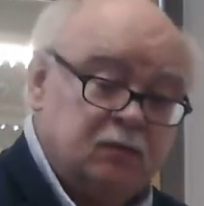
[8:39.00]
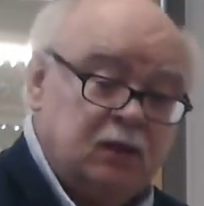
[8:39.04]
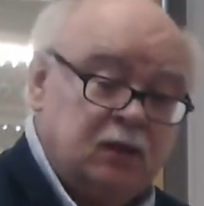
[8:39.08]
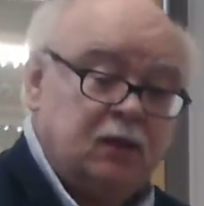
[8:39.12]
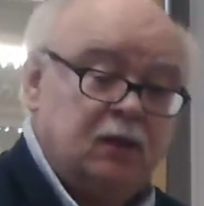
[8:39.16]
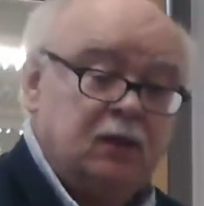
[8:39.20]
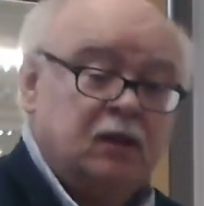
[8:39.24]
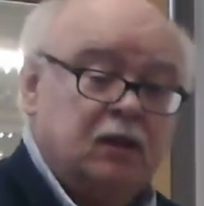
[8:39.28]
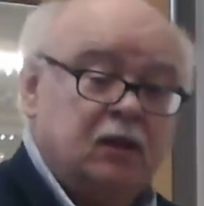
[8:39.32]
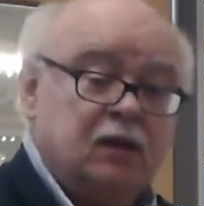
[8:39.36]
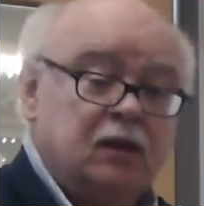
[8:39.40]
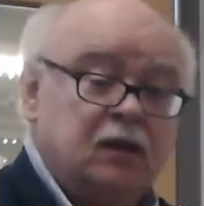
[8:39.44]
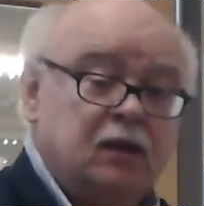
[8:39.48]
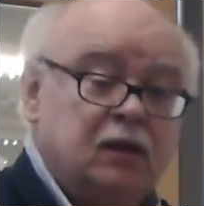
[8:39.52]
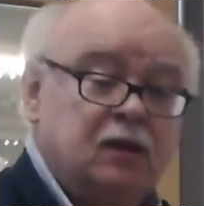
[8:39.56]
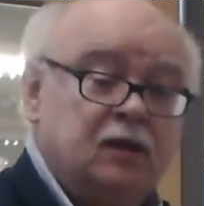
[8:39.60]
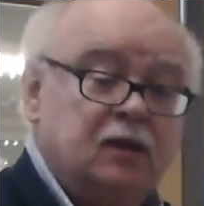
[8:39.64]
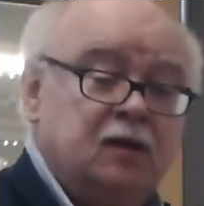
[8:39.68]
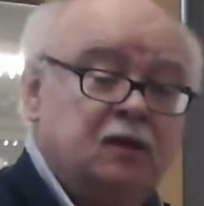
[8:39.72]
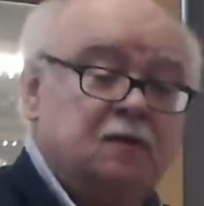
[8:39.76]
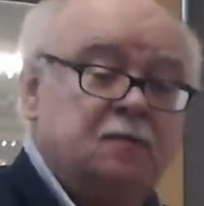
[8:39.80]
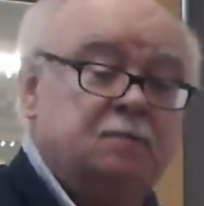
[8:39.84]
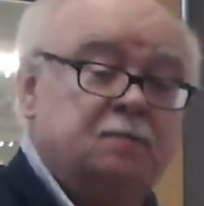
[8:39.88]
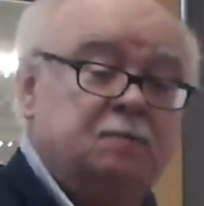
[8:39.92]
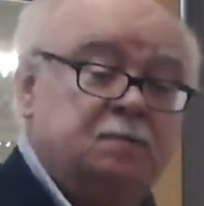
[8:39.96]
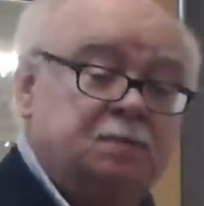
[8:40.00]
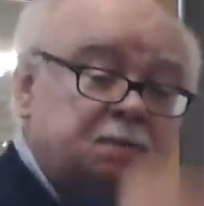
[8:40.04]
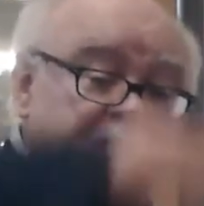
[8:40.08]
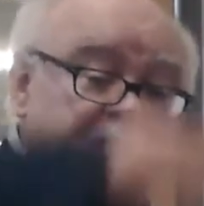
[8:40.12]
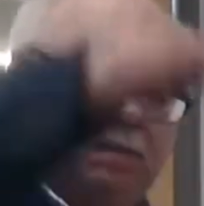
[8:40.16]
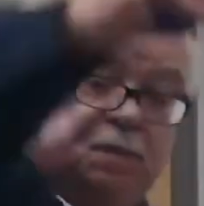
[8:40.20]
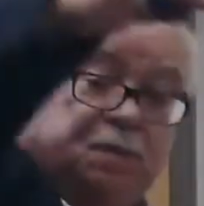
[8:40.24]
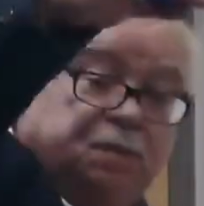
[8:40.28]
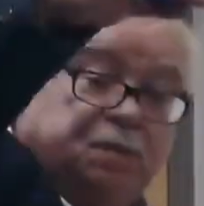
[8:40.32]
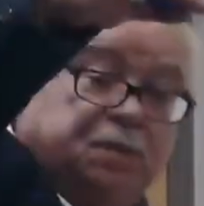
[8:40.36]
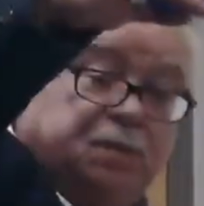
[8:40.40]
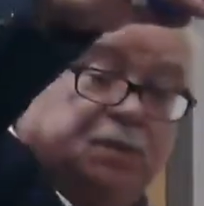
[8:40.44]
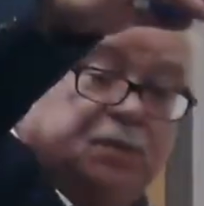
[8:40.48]

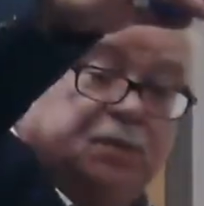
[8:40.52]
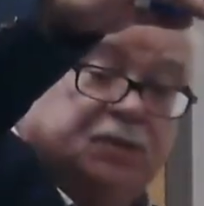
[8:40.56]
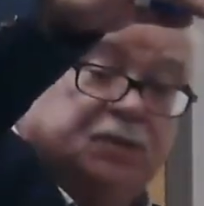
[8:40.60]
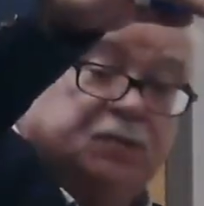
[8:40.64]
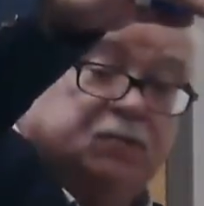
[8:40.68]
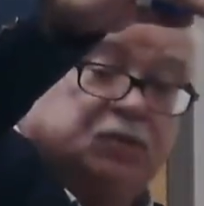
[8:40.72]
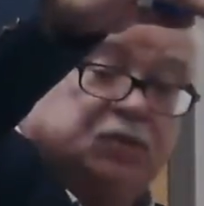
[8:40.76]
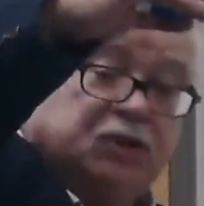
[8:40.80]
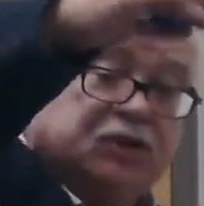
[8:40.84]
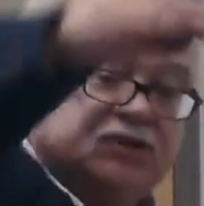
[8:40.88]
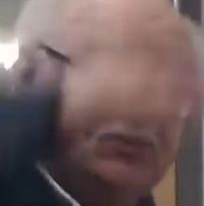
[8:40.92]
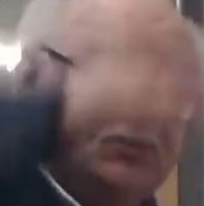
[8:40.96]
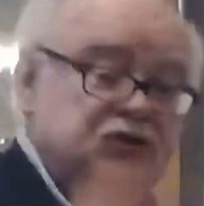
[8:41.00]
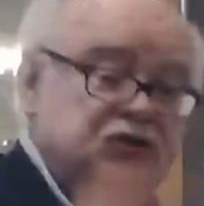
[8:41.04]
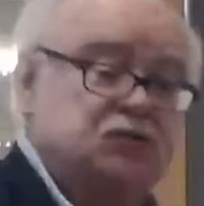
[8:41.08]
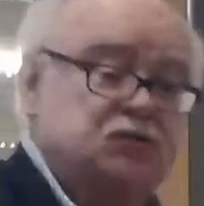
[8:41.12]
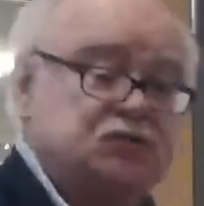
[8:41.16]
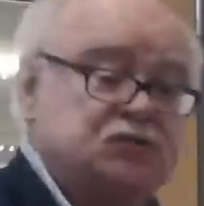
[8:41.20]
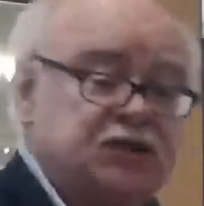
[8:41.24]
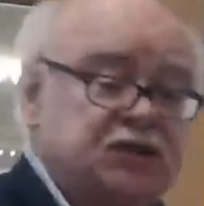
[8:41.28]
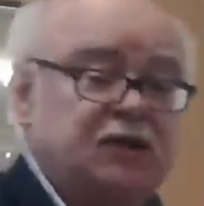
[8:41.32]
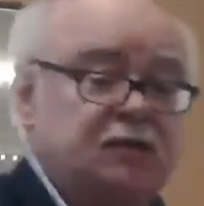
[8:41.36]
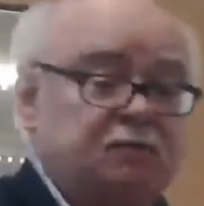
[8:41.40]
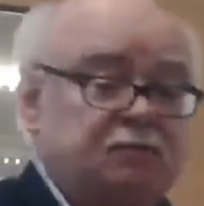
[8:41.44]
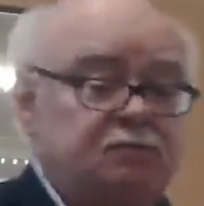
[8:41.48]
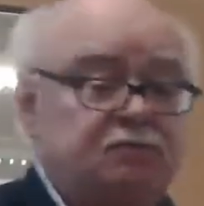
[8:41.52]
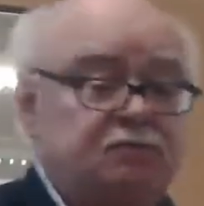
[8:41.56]
the price goes up,